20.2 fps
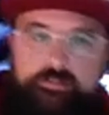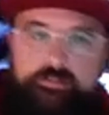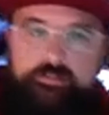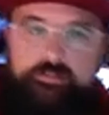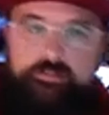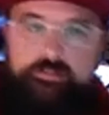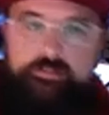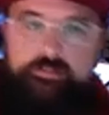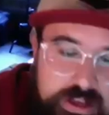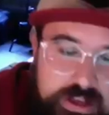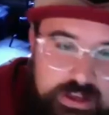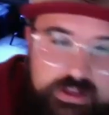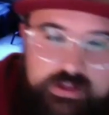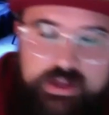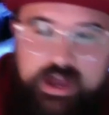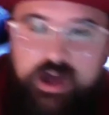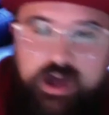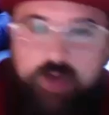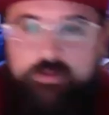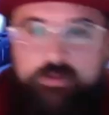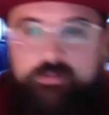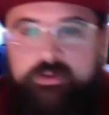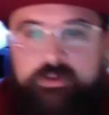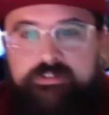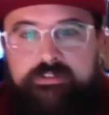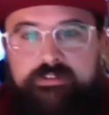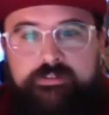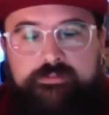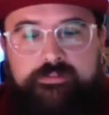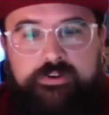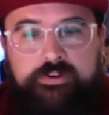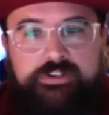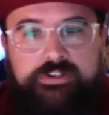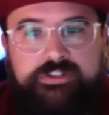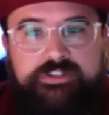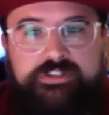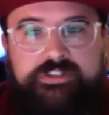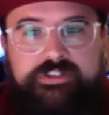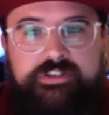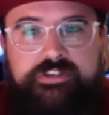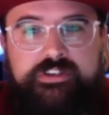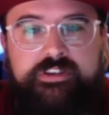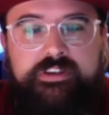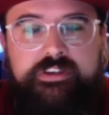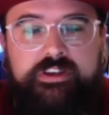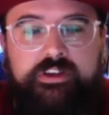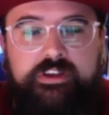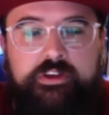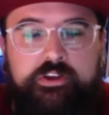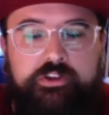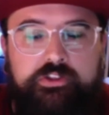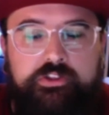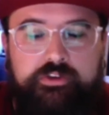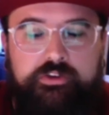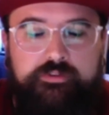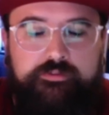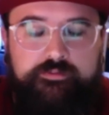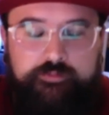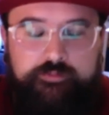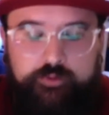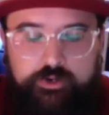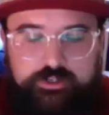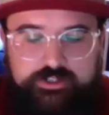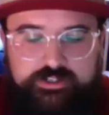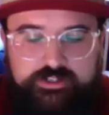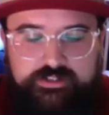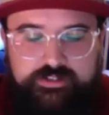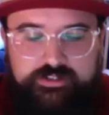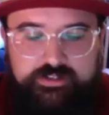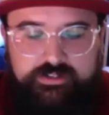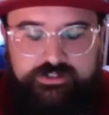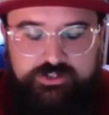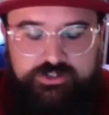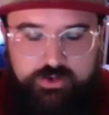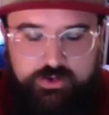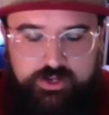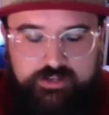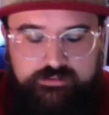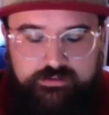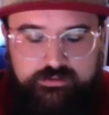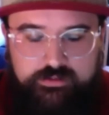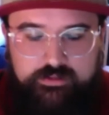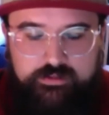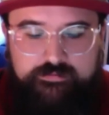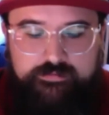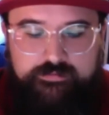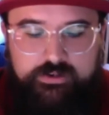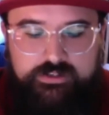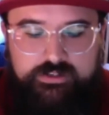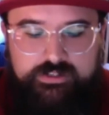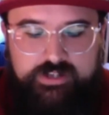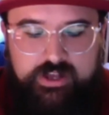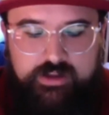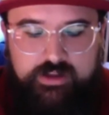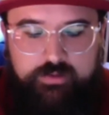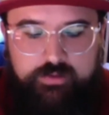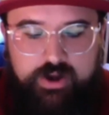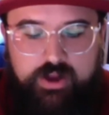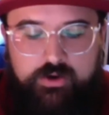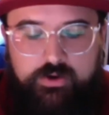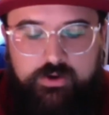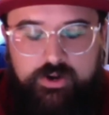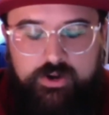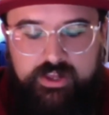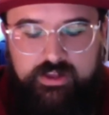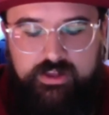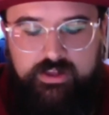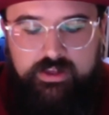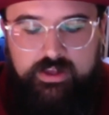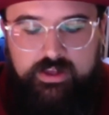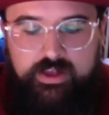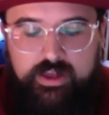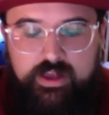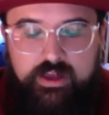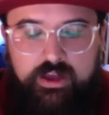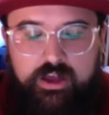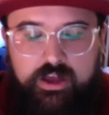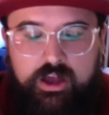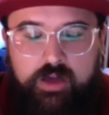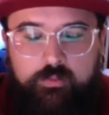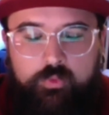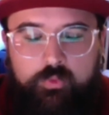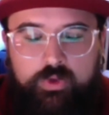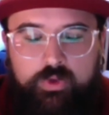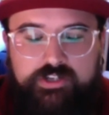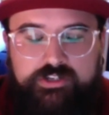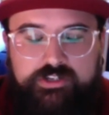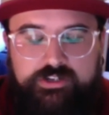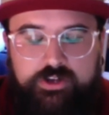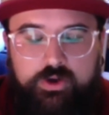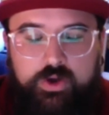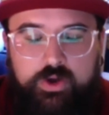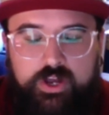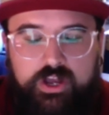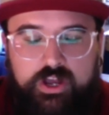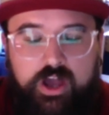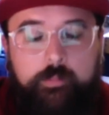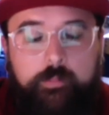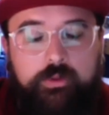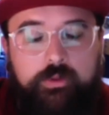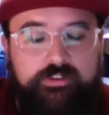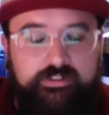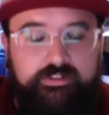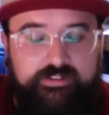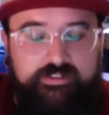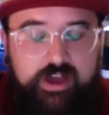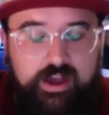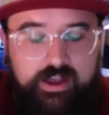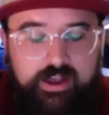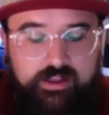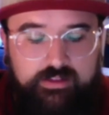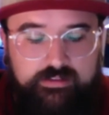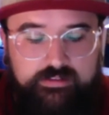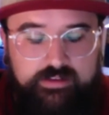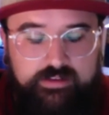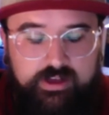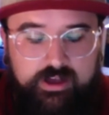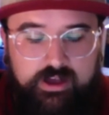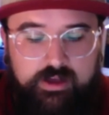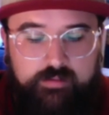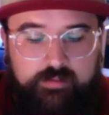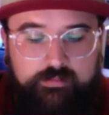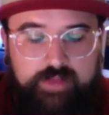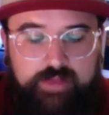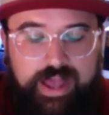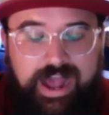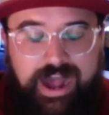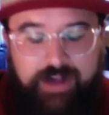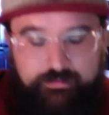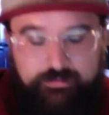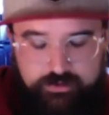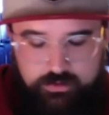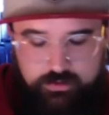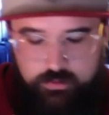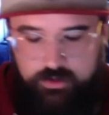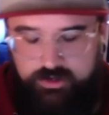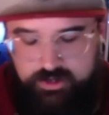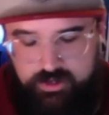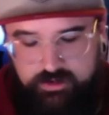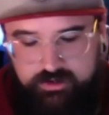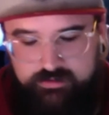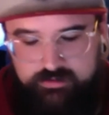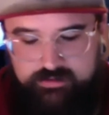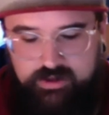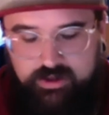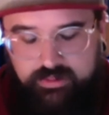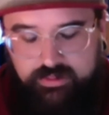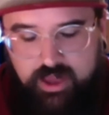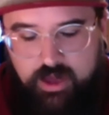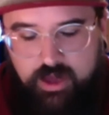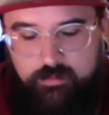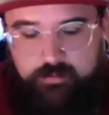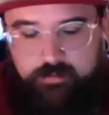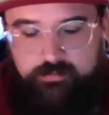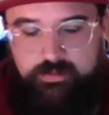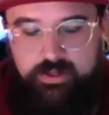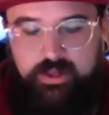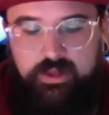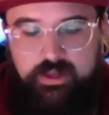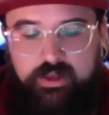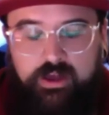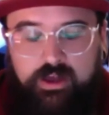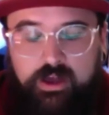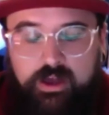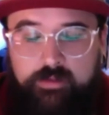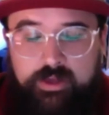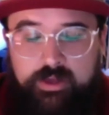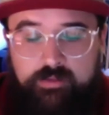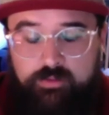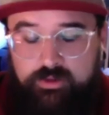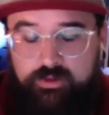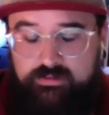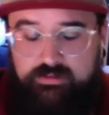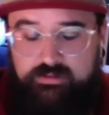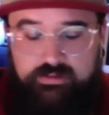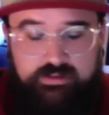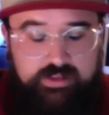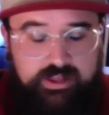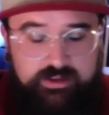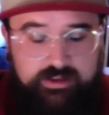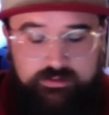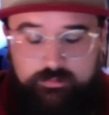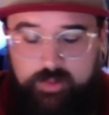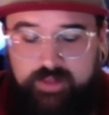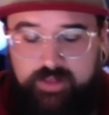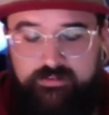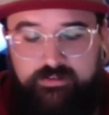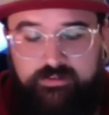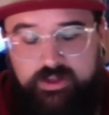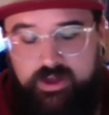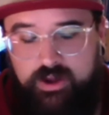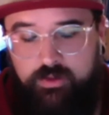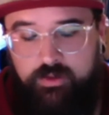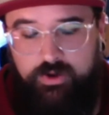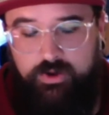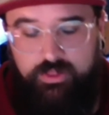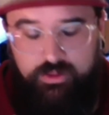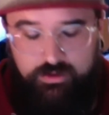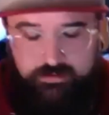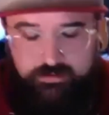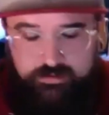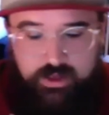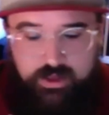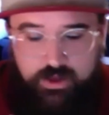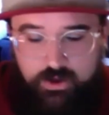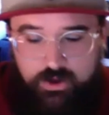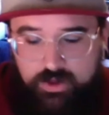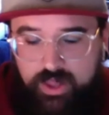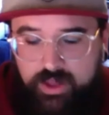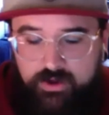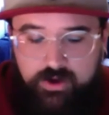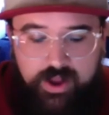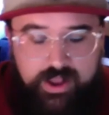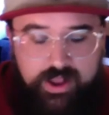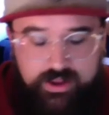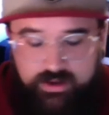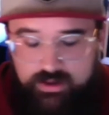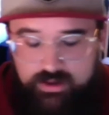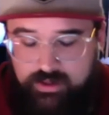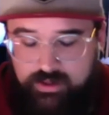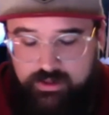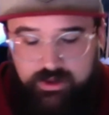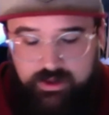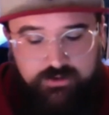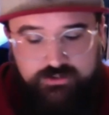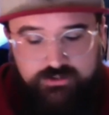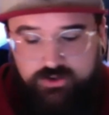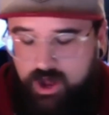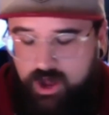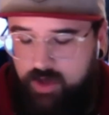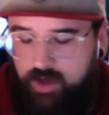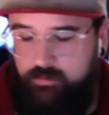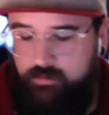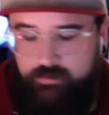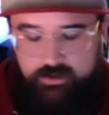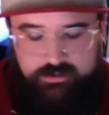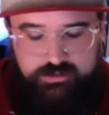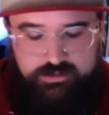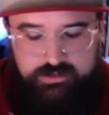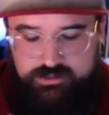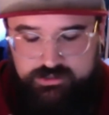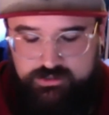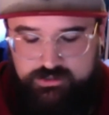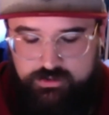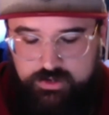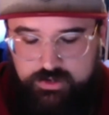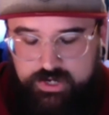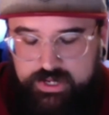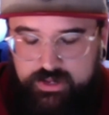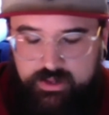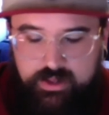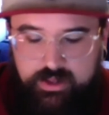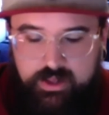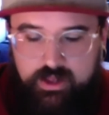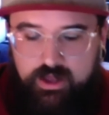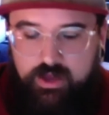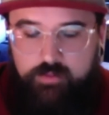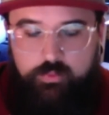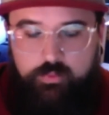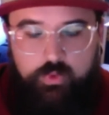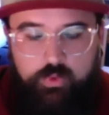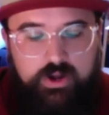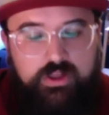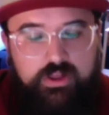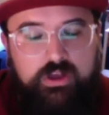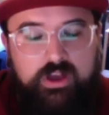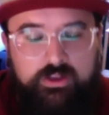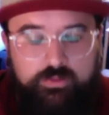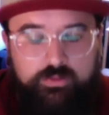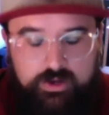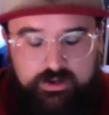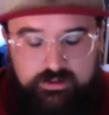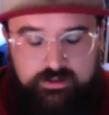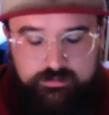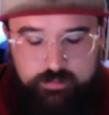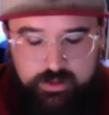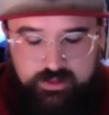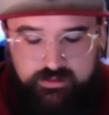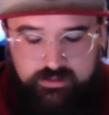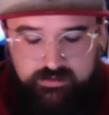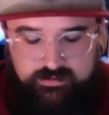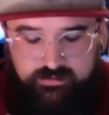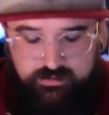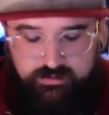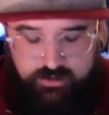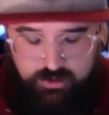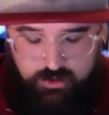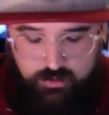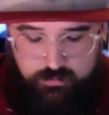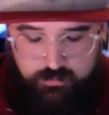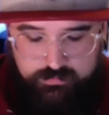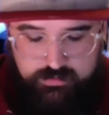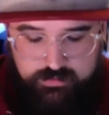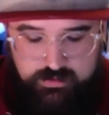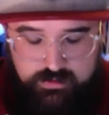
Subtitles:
the album is the first choice or the first kind of priority. Yep. We show a couple designs after we're done designing the album, and it is basically kind of one of those, okay, great. Here's your album. Here's your story. Where do you guys want to display these in the home?